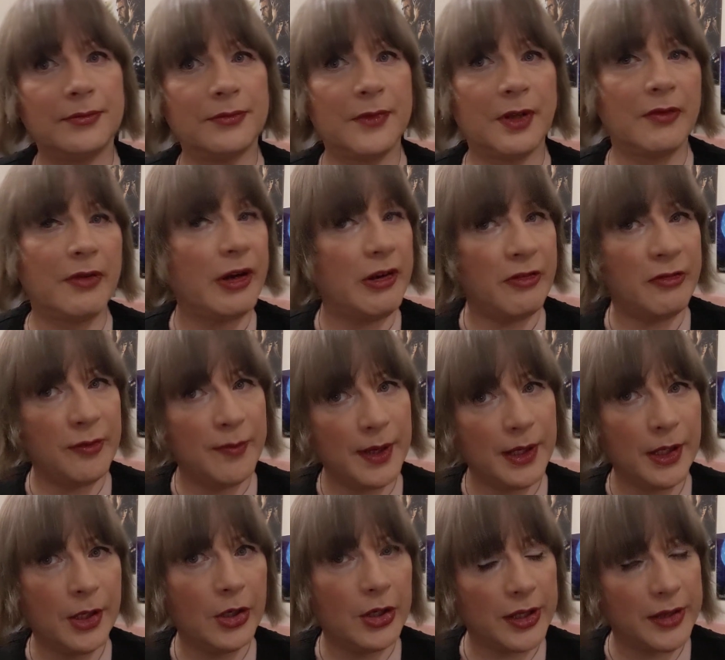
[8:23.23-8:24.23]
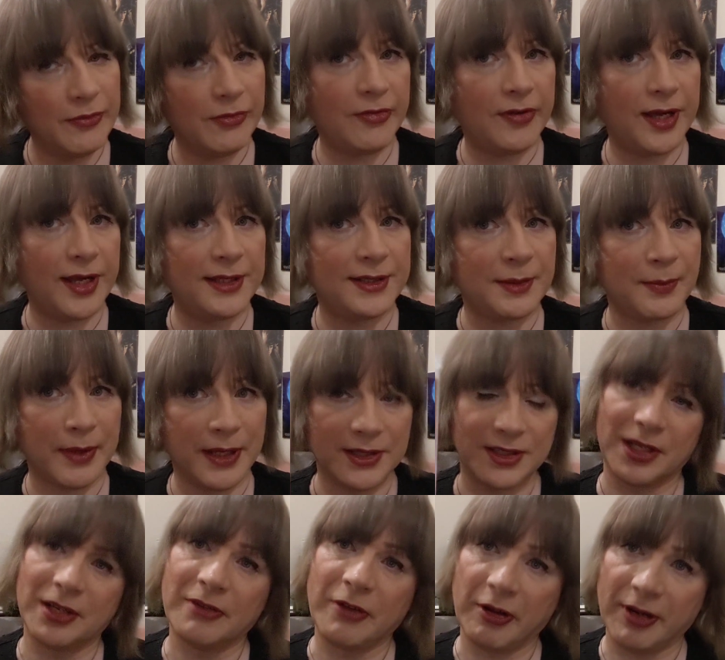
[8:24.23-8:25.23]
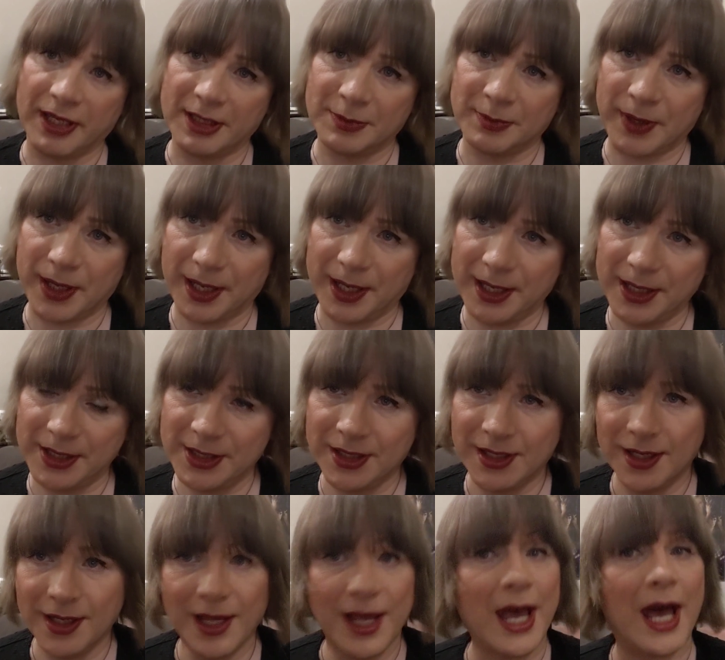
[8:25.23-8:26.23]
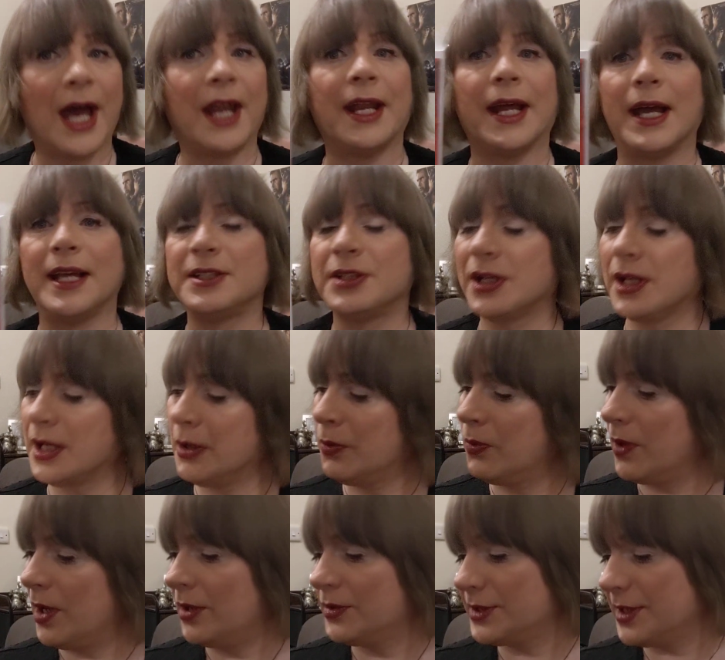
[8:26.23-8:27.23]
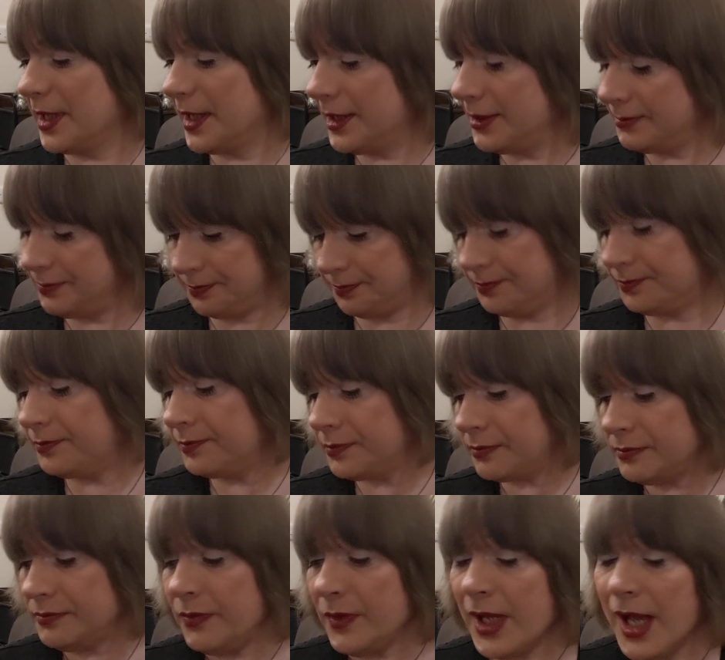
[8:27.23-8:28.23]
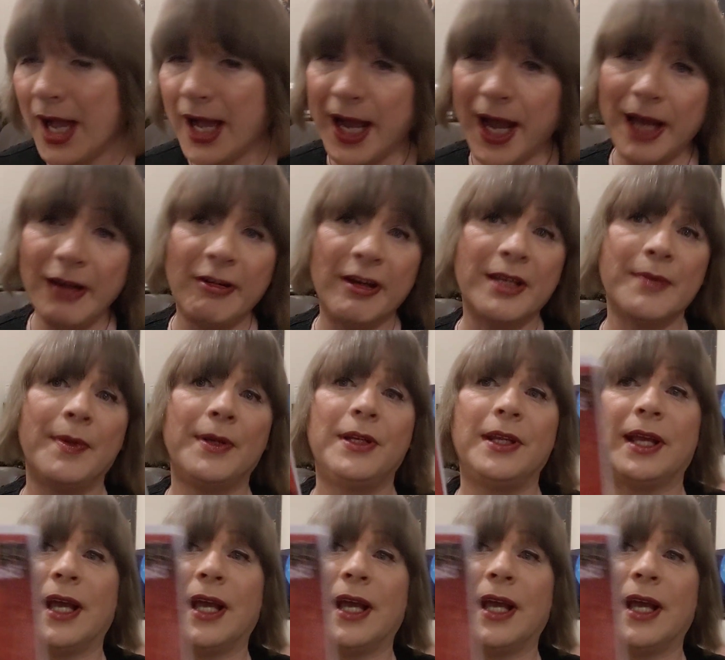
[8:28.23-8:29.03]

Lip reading: a very familiar looking face appears on the very last page, and that is all I'll say. I highly recommend you